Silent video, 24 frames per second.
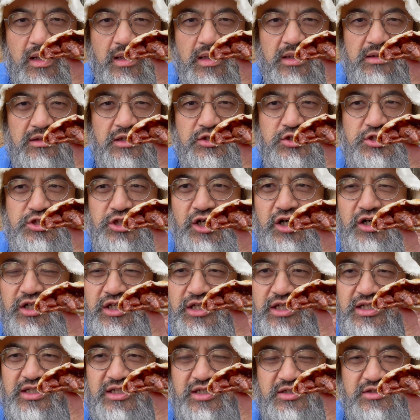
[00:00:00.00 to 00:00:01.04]
the
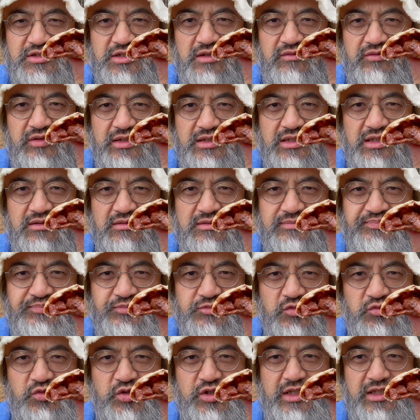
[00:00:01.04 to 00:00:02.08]
chunkiness of it
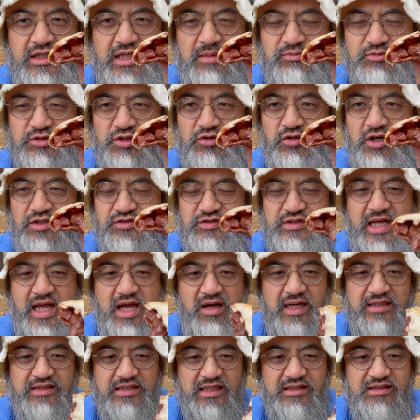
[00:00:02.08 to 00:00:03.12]
really comes across now
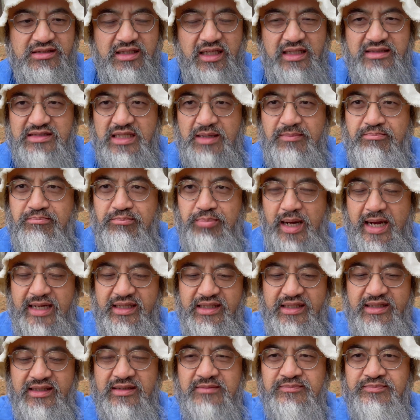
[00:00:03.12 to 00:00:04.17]
as I'm
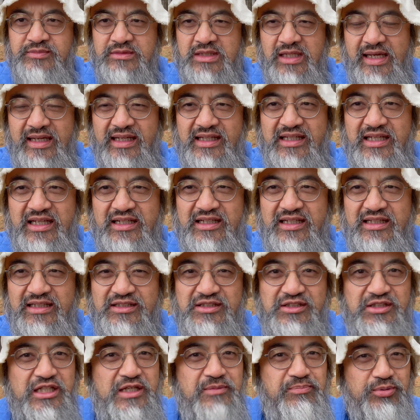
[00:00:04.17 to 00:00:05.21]
biting and getting
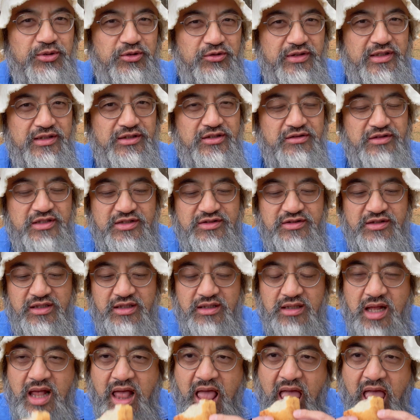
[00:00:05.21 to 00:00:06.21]
deeper into this thing.